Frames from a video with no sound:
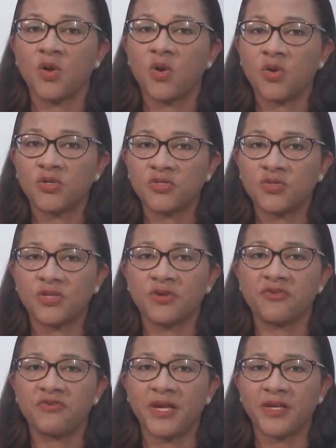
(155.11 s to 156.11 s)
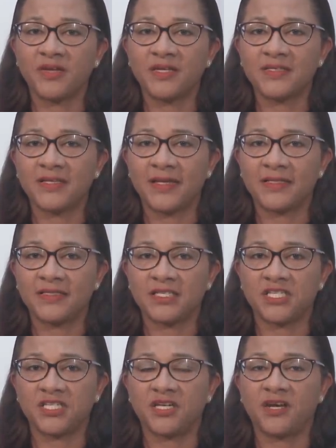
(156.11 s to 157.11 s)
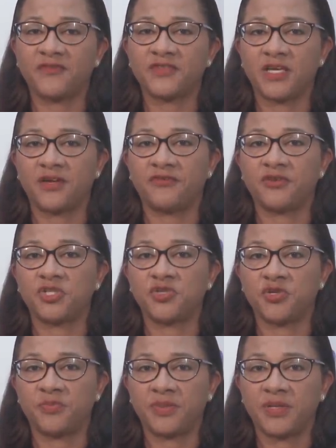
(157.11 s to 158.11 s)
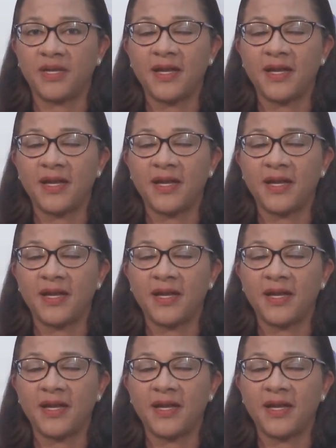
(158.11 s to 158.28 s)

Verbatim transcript: Also, the regular sanitation after every trip.